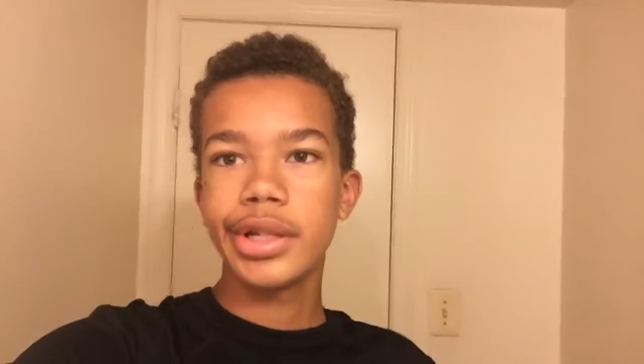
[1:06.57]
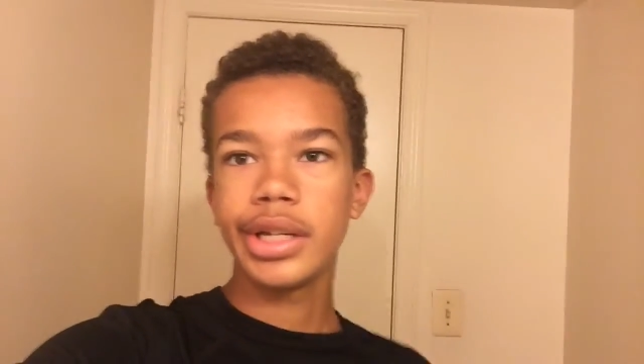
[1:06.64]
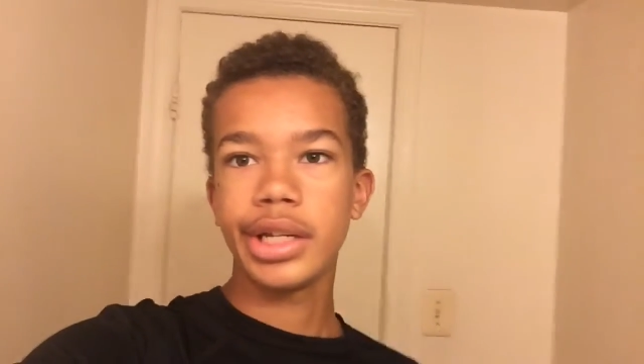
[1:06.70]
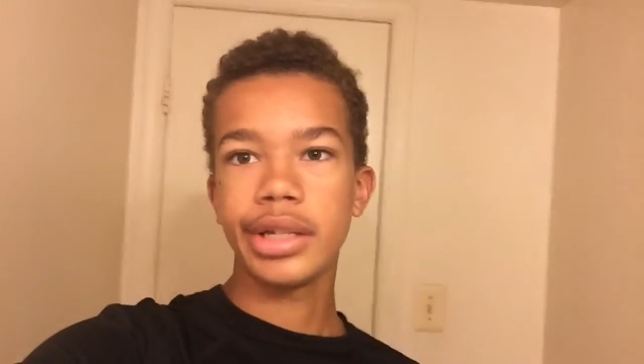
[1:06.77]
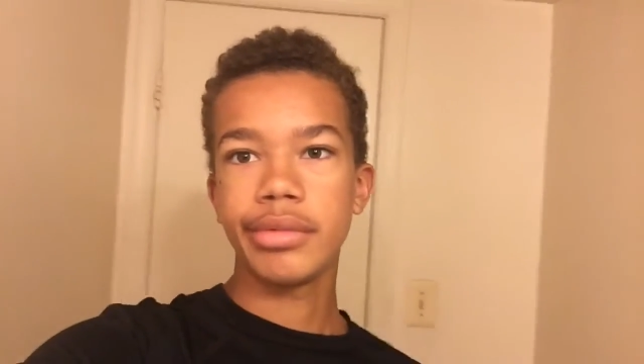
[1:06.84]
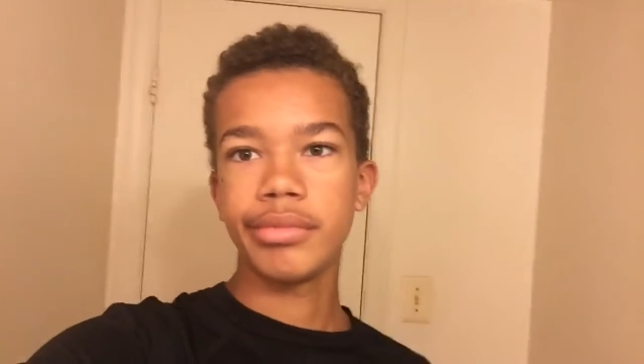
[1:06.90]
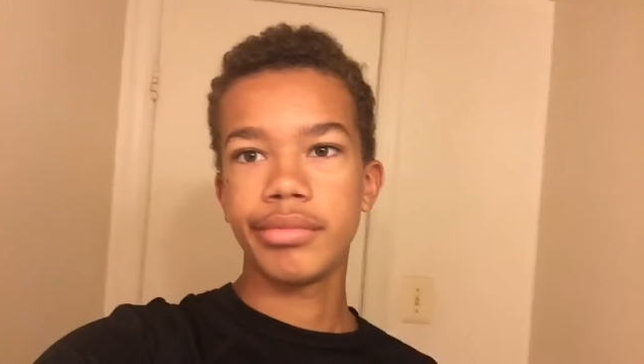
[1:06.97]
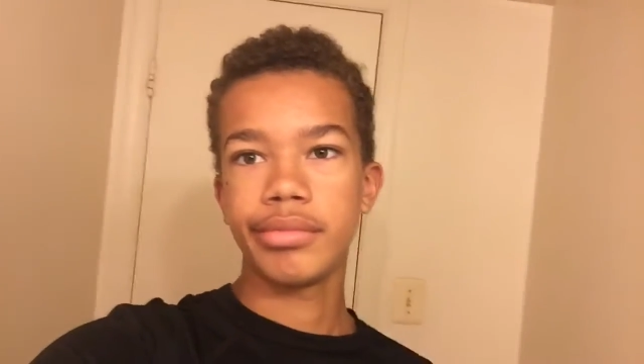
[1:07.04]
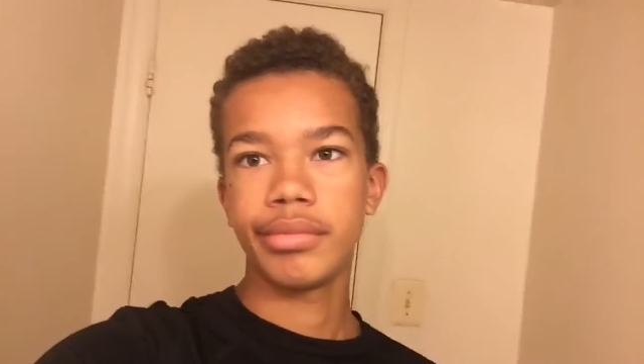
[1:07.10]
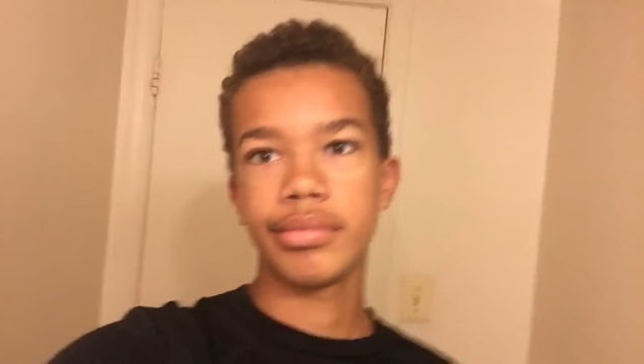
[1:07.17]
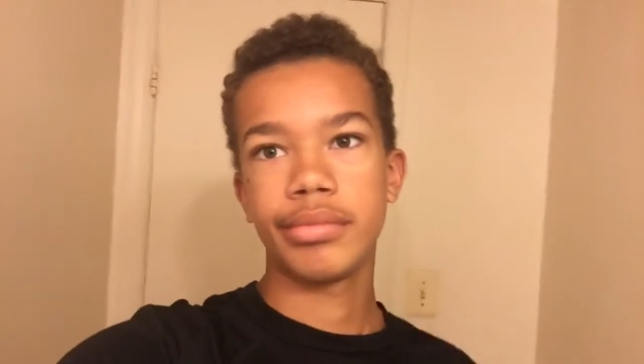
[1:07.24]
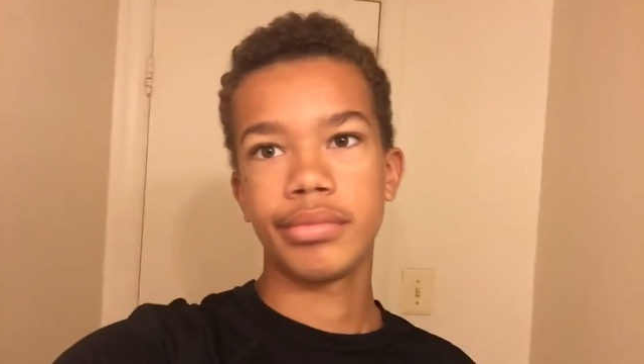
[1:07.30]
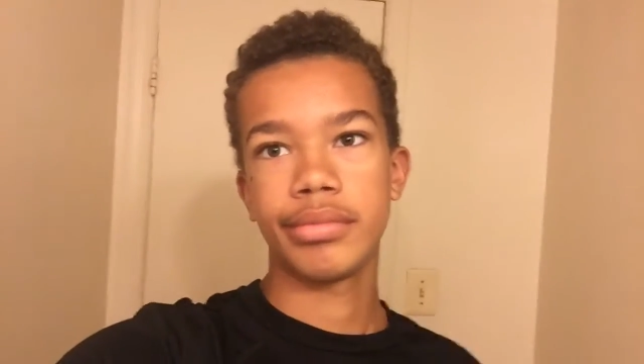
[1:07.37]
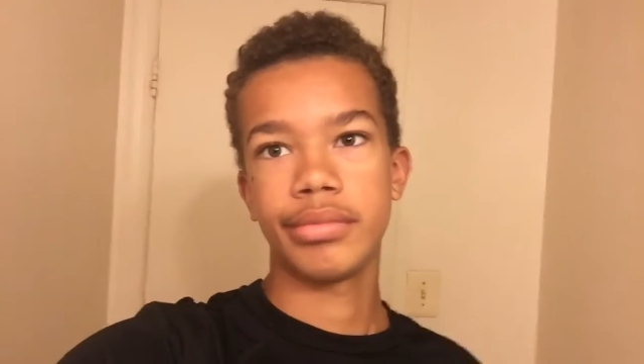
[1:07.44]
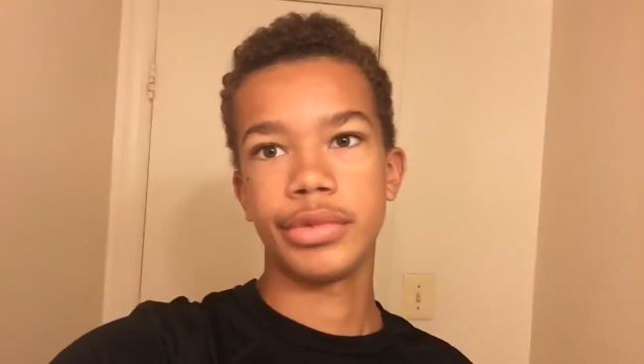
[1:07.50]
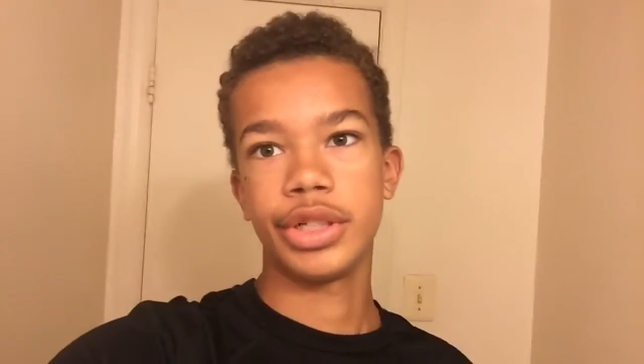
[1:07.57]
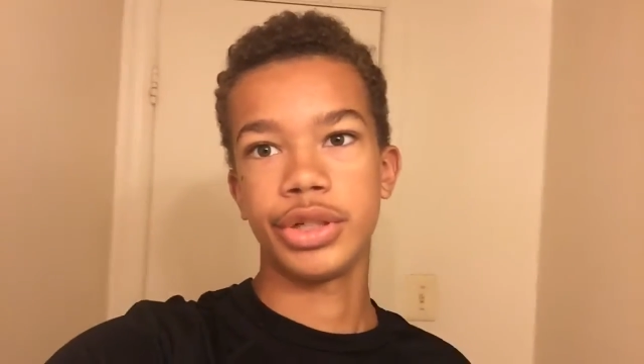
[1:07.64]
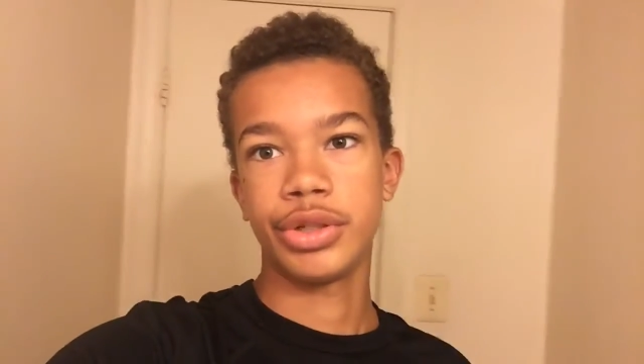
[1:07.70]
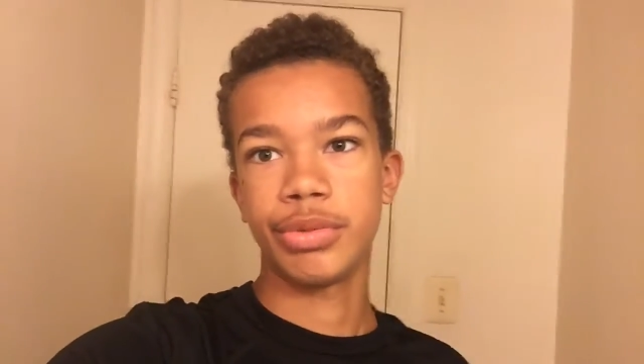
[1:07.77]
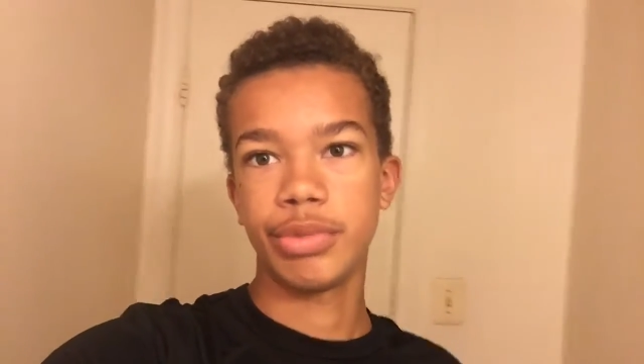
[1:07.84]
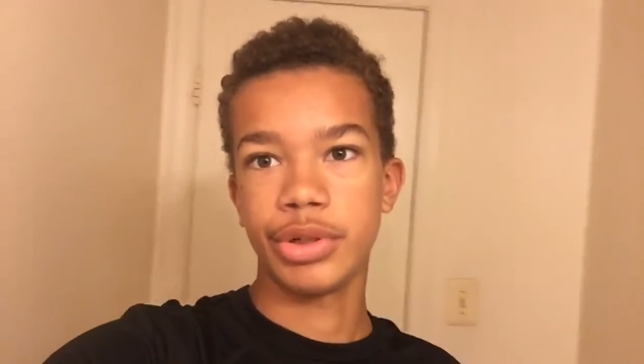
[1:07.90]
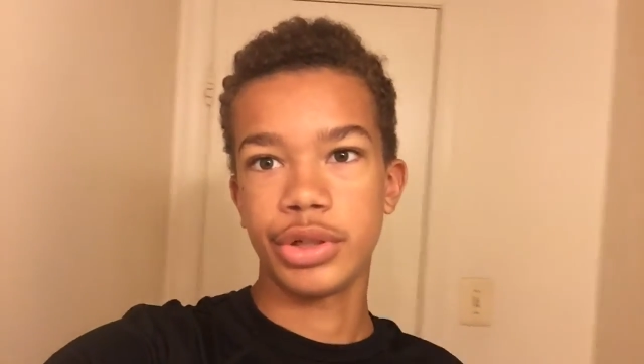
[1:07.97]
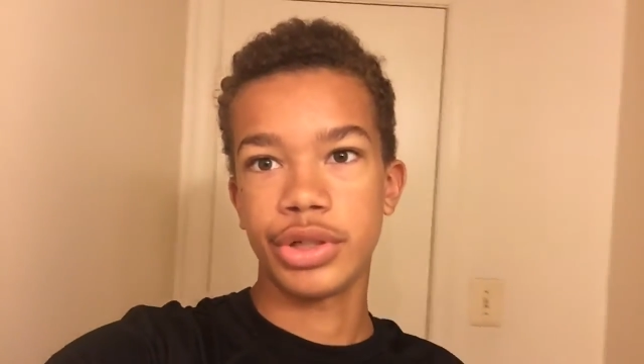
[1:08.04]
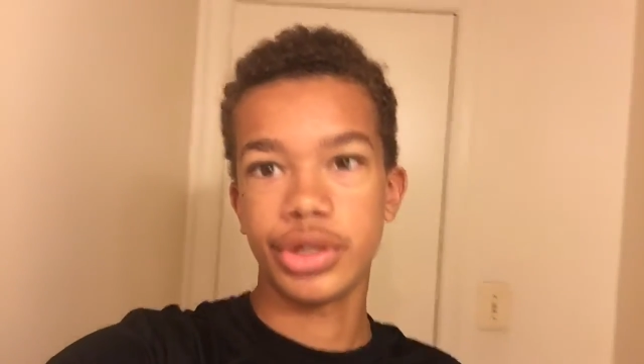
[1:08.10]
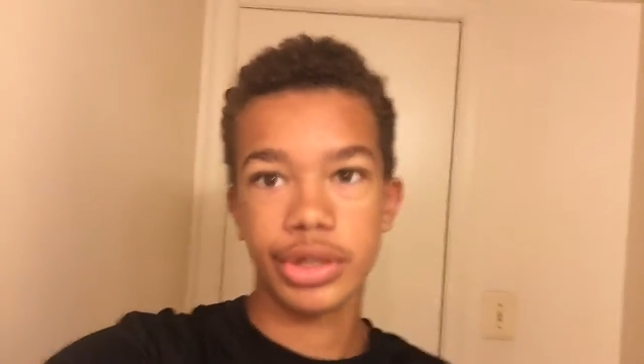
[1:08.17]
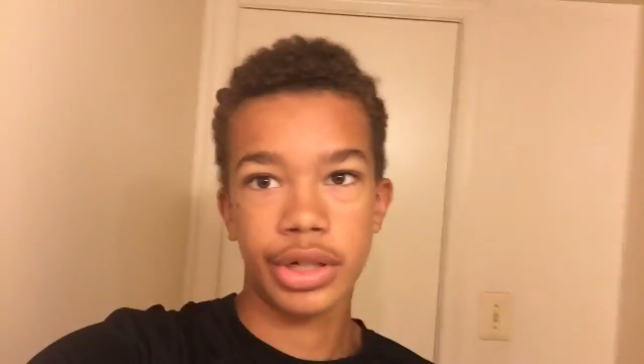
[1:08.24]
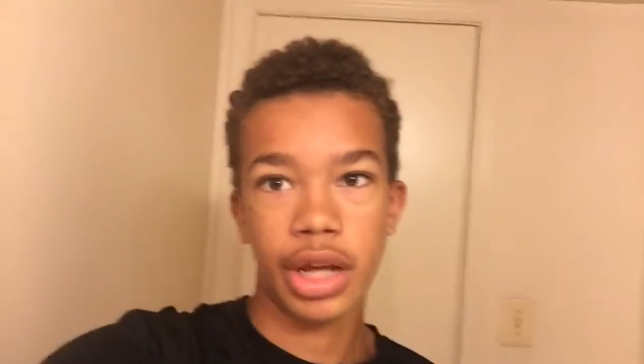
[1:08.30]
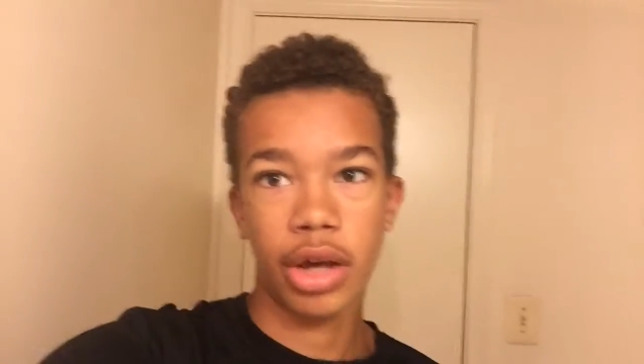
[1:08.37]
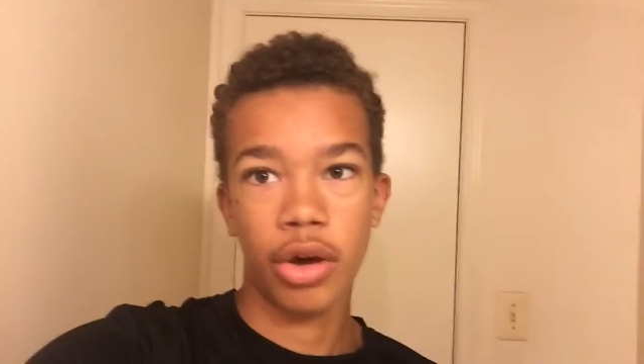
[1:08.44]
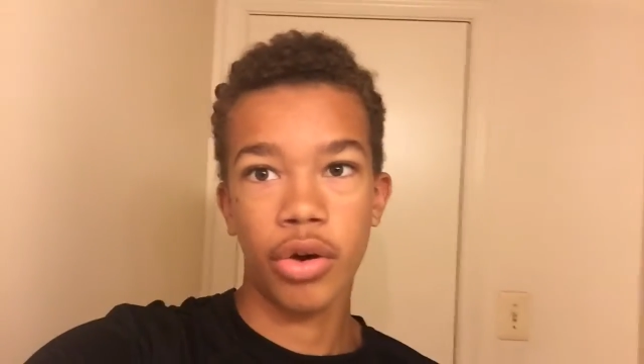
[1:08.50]
in, just
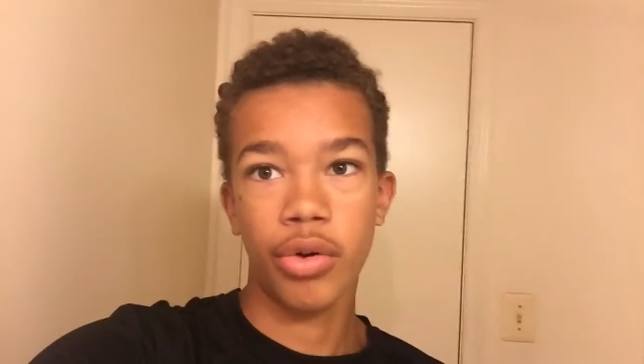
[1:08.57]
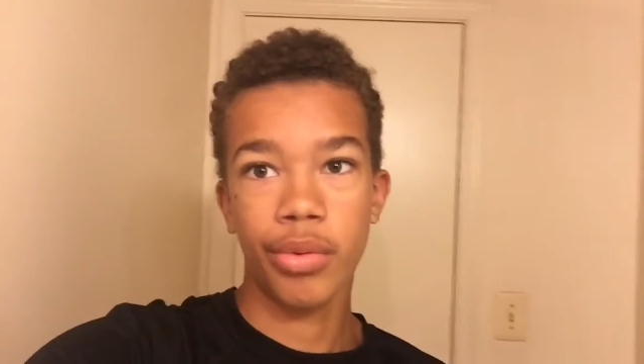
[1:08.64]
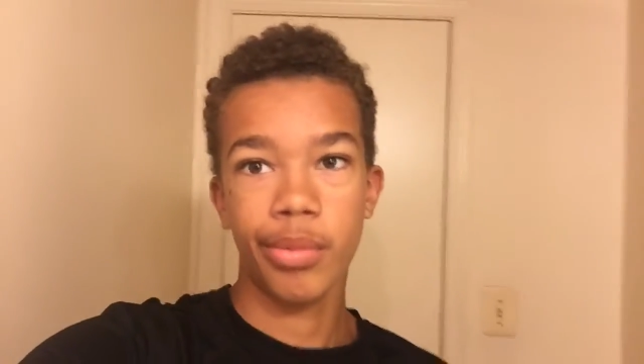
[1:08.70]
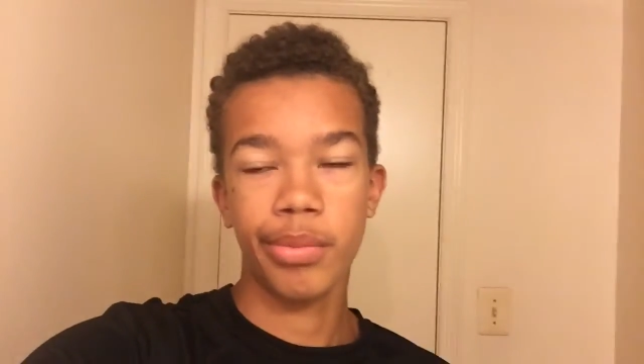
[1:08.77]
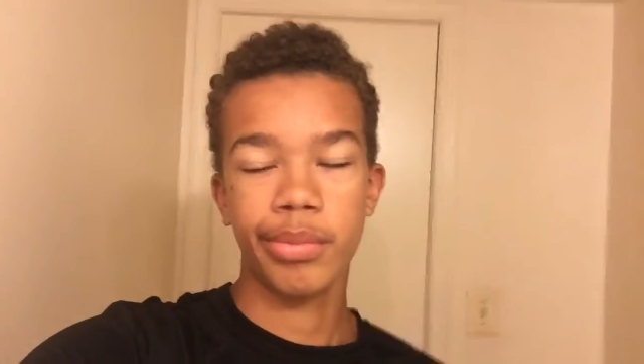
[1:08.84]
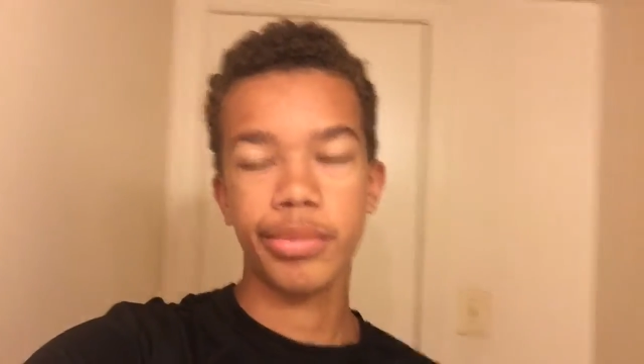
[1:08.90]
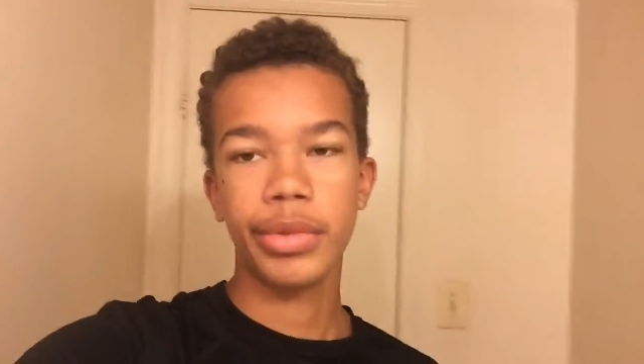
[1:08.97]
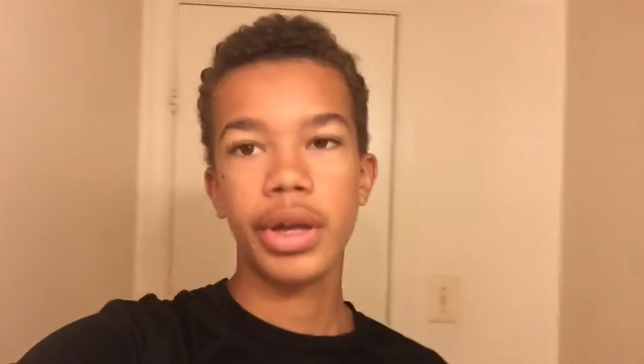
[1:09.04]
chilling at home.